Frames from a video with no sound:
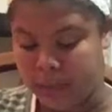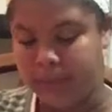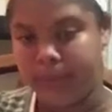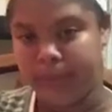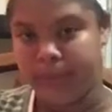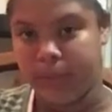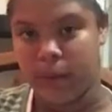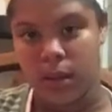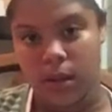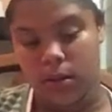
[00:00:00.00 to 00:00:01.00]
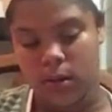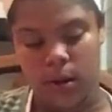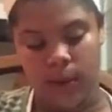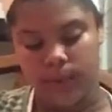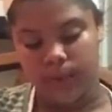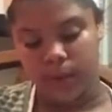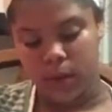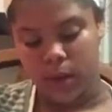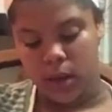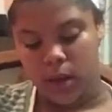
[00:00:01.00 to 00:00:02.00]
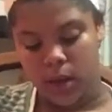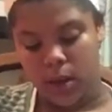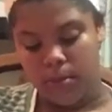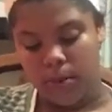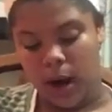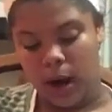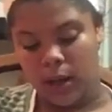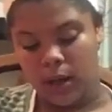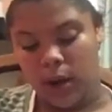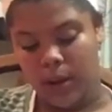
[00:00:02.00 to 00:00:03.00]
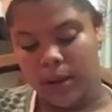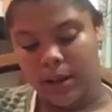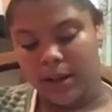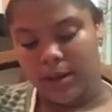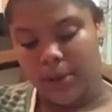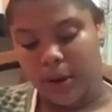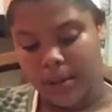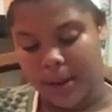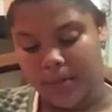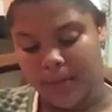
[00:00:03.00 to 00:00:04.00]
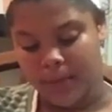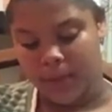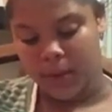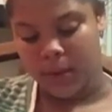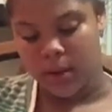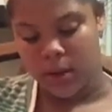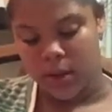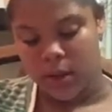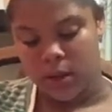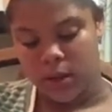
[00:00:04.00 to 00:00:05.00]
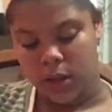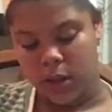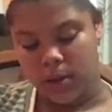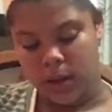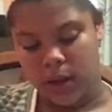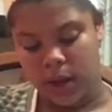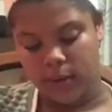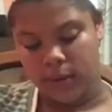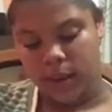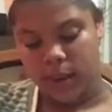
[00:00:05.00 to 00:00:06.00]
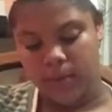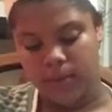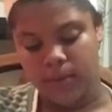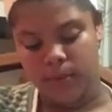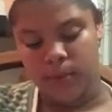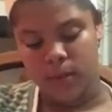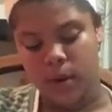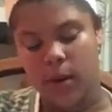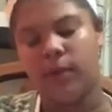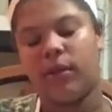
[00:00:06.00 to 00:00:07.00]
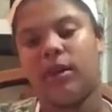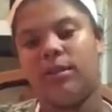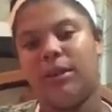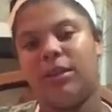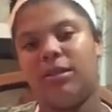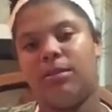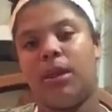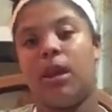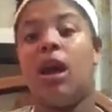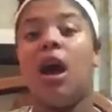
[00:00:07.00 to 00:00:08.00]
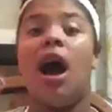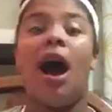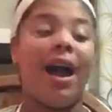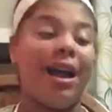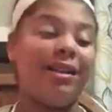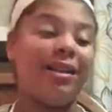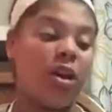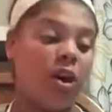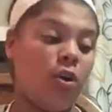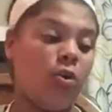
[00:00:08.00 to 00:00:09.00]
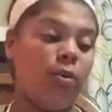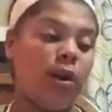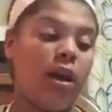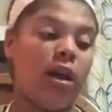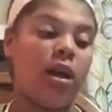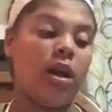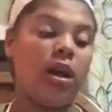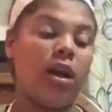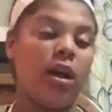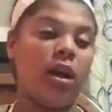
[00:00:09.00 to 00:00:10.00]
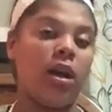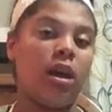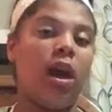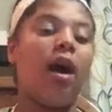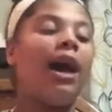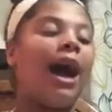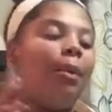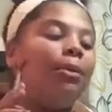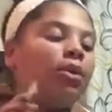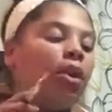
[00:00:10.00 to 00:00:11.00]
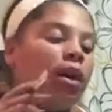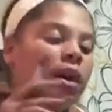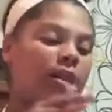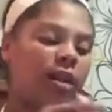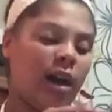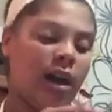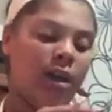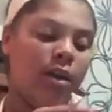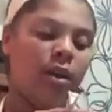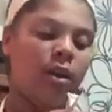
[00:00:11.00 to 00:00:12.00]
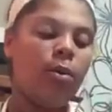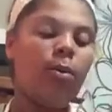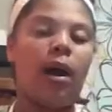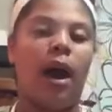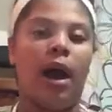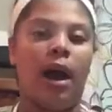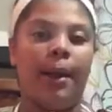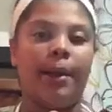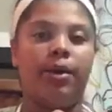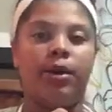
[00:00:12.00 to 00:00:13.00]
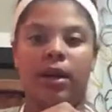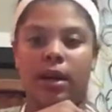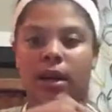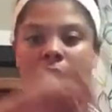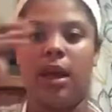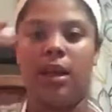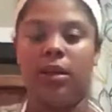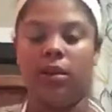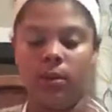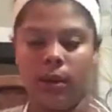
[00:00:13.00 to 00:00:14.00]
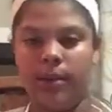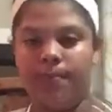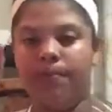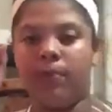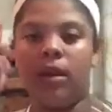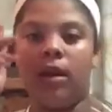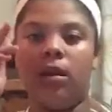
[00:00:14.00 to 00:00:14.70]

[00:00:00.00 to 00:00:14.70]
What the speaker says: up. Oh well. Prior to going to this appointment. So, that was the thing. Oh, I forgot to mention something. I had to go, I was on a diet where I couldn't eat any gluten.